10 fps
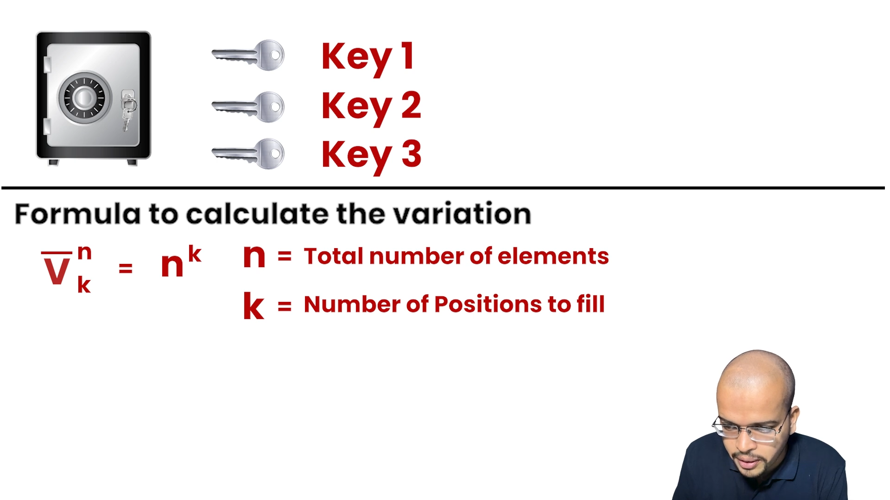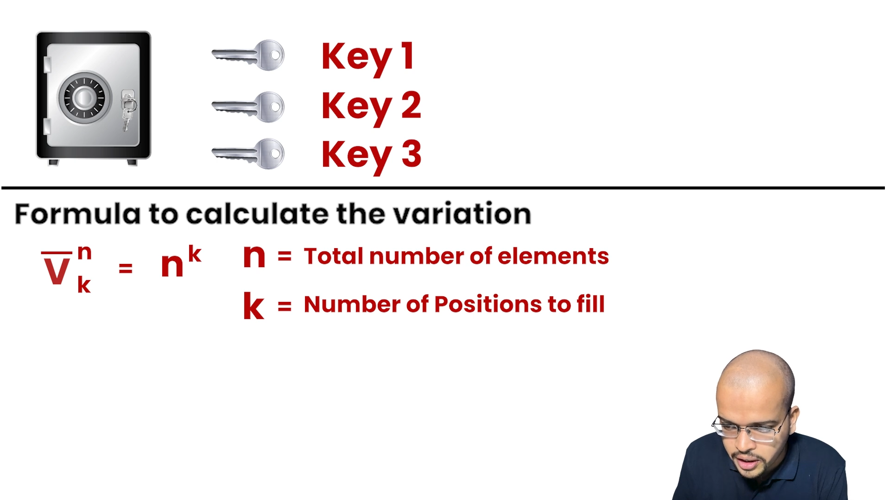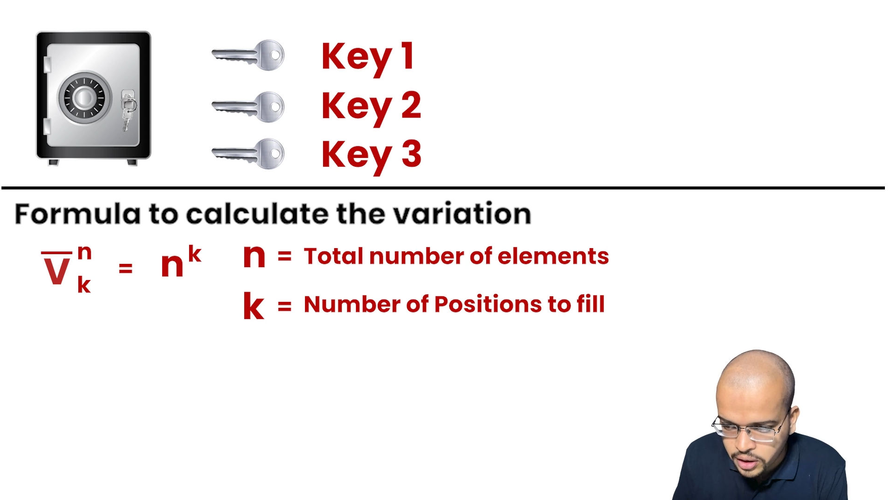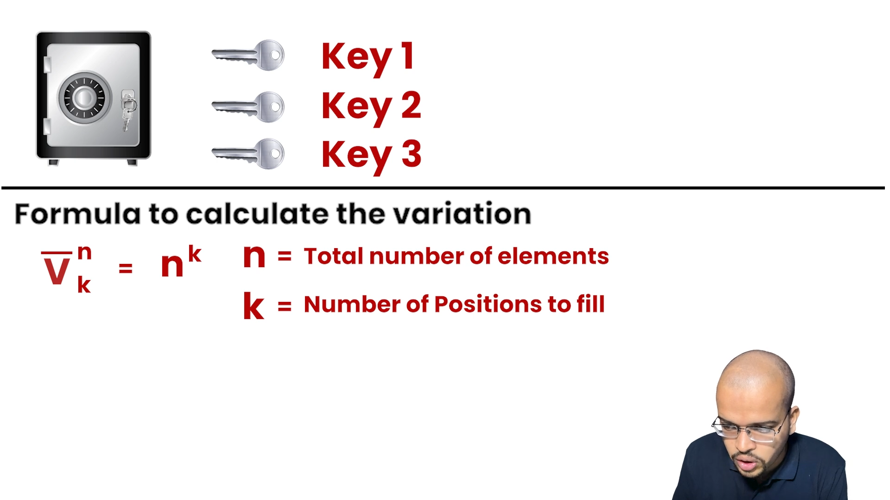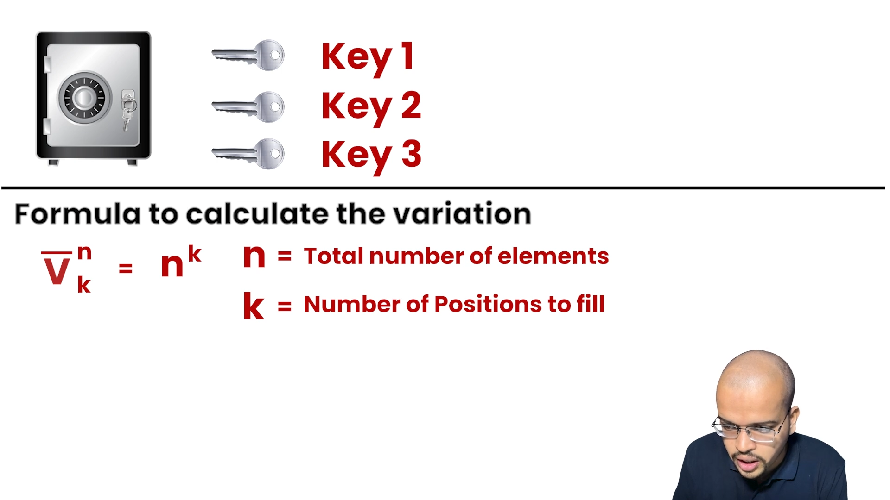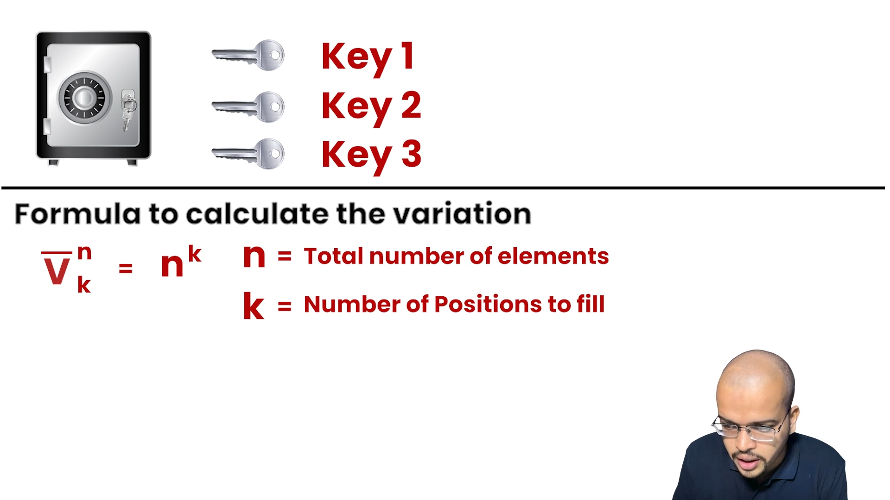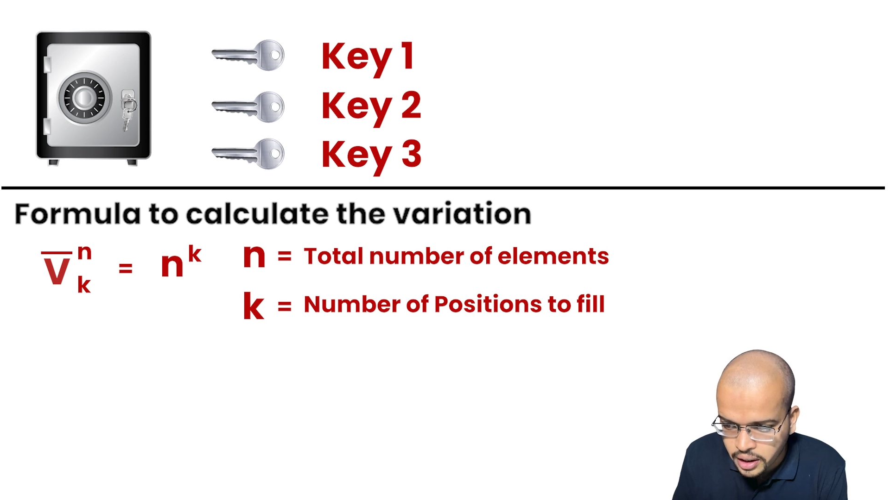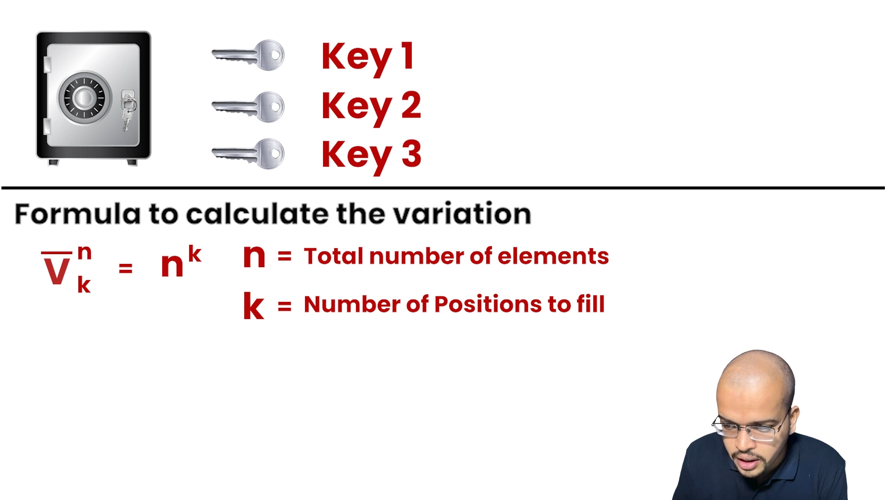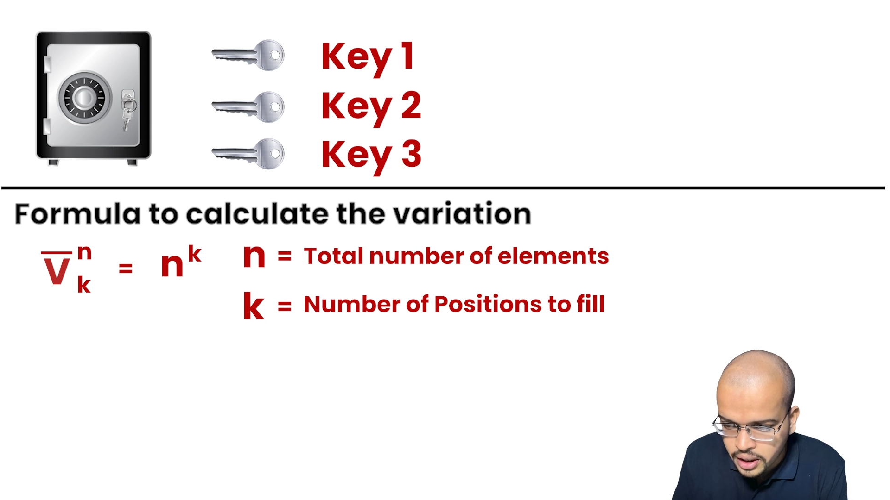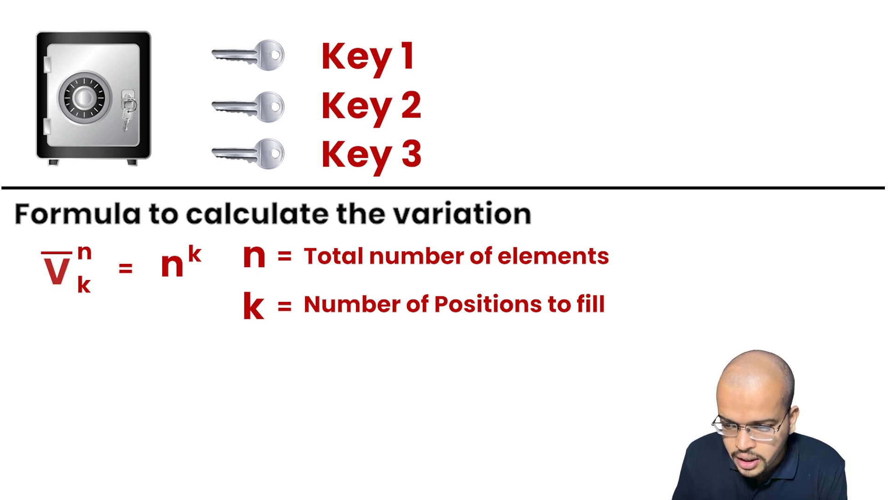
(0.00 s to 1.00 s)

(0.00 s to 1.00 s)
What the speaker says: particular